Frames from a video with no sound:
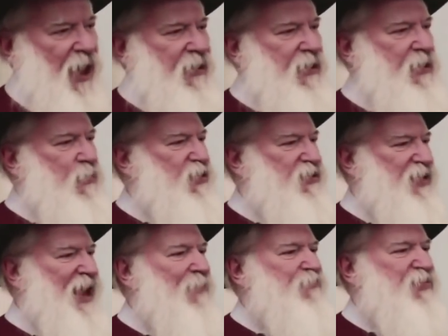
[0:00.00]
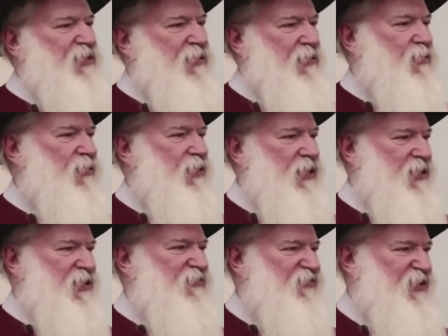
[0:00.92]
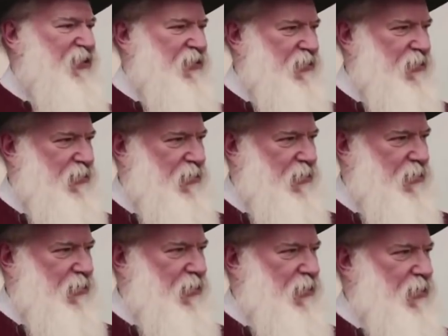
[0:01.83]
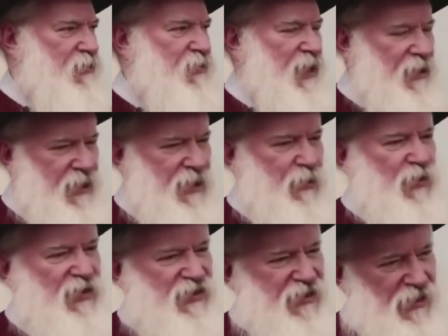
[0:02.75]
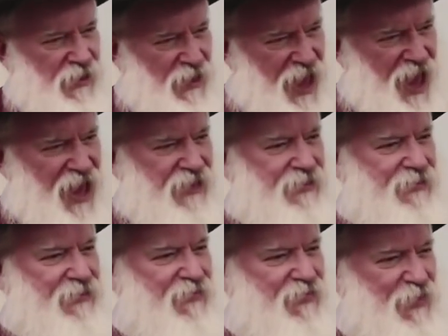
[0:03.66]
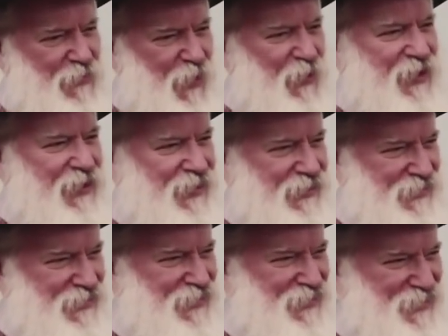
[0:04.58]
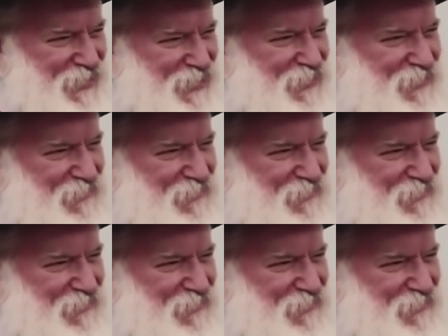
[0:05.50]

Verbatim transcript: and he was absolutely convinced that he was the last of the Mohicans.